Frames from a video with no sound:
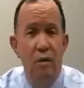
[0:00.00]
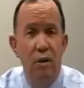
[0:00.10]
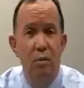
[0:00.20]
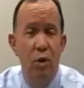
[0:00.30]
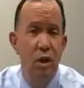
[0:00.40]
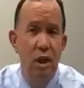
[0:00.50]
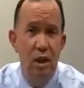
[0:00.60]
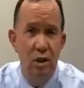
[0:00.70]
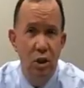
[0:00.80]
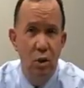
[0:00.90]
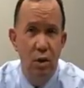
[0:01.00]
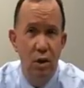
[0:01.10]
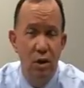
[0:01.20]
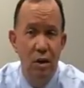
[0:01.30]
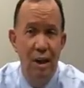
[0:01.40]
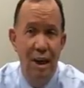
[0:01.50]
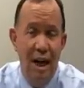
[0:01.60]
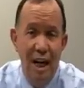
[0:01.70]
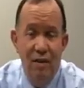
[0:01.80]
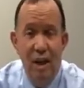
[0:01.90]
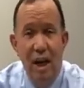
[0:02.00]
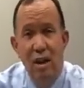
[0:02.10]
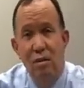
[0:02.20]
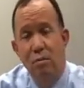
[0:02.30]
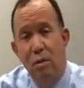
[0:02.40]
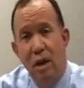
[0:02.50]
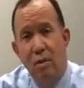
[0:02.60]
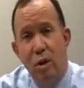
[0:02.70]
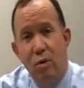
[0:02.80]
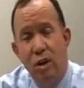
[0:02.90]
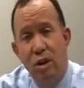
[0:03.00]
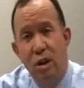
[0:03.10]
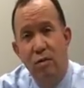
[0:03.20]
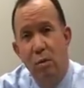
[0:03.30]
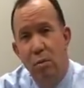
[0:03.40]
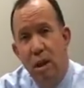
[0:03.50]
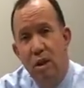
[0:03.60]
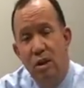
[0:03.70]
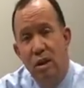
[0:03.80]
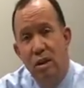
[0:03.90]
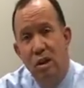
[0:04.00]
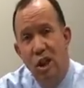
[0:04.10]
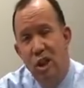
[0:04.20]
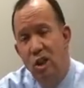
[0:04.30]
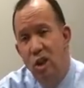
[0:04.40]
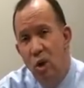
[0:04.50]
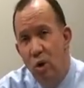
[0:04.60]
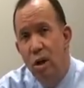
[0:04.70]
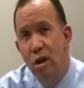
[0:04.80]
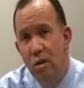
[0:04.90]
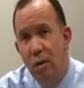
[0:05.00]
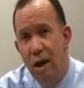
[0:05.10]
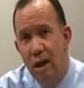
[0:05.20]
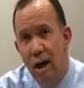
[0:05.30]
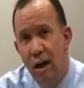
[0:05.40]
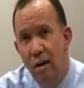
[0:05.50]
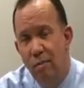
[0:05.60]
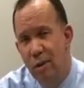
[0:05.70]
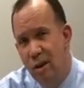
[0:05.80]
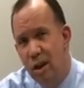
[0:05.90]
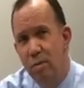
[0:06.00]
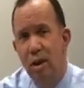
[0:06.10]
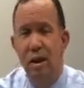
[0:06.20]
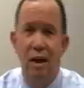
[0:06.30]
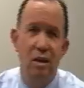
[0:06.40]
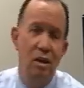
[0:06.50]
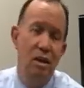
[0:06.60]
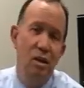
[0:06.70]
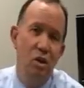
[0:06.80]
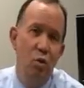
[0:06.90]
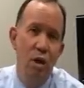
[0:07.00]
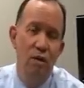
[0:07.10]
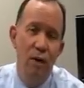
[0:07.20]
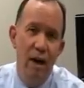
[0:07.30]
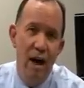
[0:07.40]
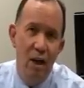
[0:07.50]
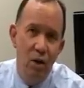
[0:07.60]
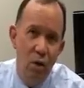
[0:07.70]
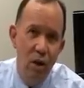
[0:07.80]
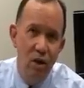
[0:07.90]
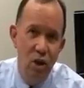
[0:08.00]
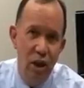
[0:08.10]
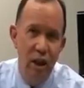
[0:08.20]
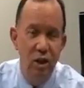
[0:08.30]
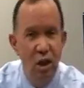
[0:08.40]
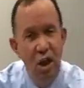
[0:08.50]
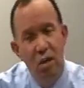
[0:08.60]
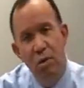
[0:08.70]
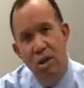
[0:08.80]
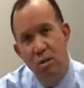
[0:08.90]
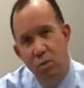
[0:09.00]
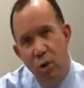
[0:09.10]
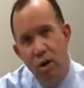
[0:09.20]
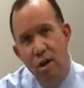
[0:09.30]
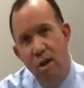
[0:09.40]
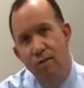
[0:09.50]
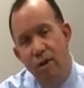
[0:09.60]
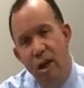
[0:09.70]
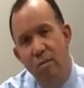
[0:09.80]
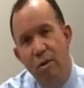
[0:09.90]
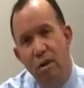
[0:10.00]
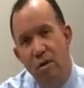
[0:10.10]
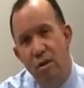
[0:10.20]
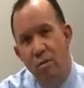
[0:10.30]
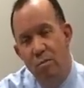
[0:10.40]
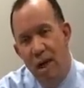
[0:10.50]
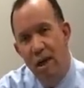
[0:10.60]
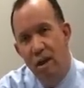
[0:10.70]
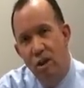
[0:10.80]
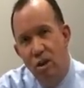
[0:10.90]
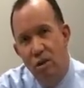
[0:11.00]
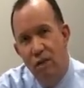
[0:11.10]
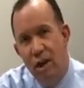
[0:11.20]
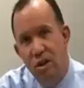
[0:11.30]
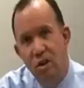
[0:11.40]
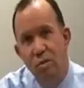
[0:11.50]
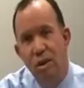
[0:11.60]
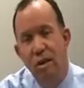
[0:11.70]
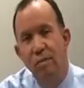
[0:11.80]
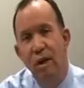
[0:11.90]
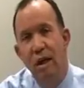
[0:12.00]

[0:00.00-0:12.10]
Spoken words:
from retail stores. I even had one recently from a place that changed the oil in my car. You think about that. It's a $25 oil change, but it's important enough for them to mail a survey to me,